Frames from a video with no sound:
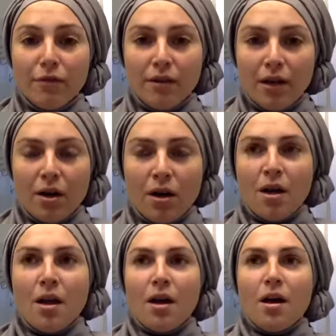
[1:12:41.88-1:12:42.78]
there
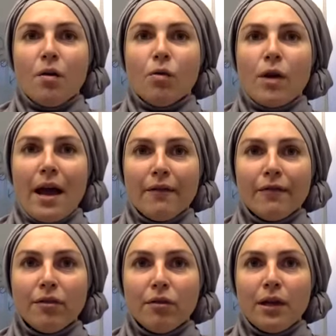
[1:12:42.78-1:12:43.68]
uh, or mm. have
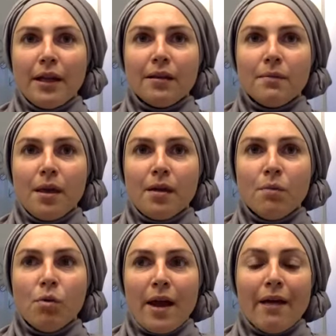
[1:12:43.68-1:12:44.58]
to like make
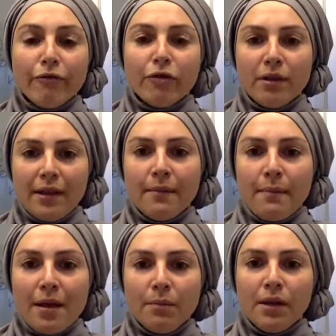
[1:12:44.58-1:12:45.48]
more effort than
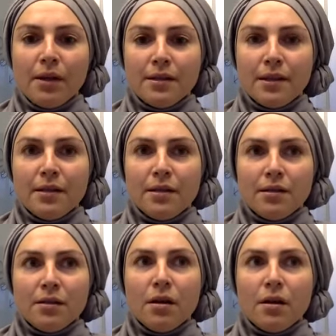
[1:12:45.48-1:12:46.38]
men because it
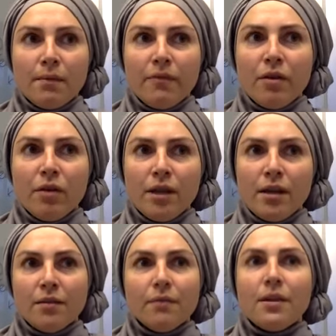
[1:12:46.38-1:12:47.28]
doesn't come very
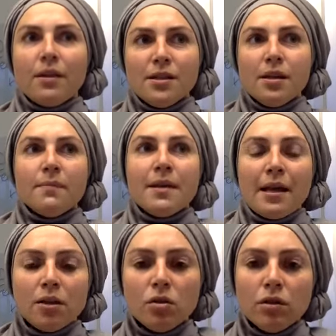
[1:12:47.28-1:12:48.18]
doesn't come
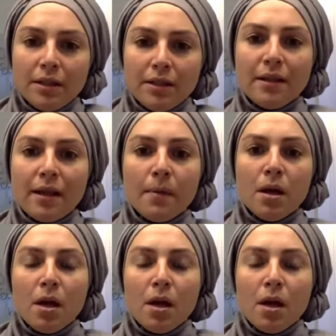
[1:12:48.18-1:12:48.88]
naturally to them